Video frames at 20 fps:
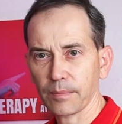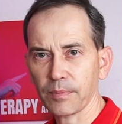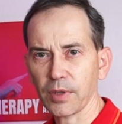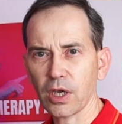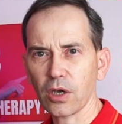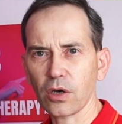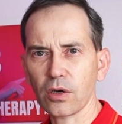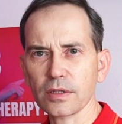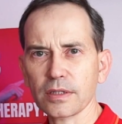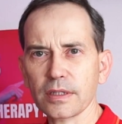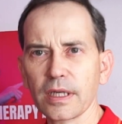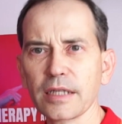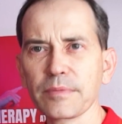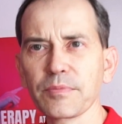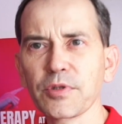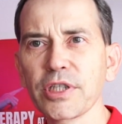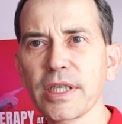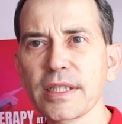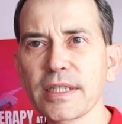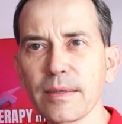because
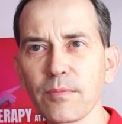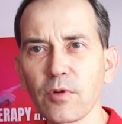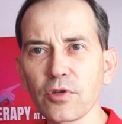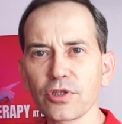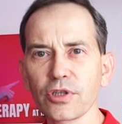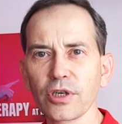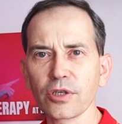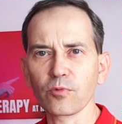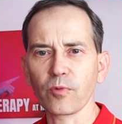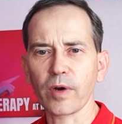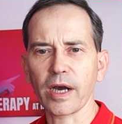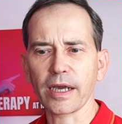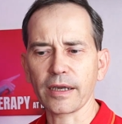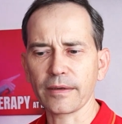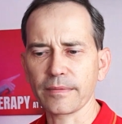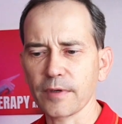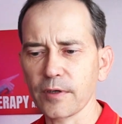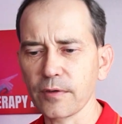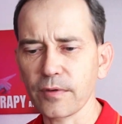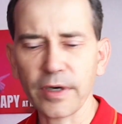let me just demonstrate
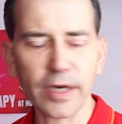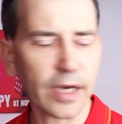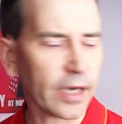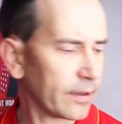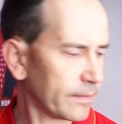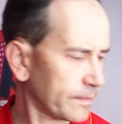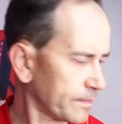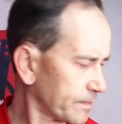why. Okay,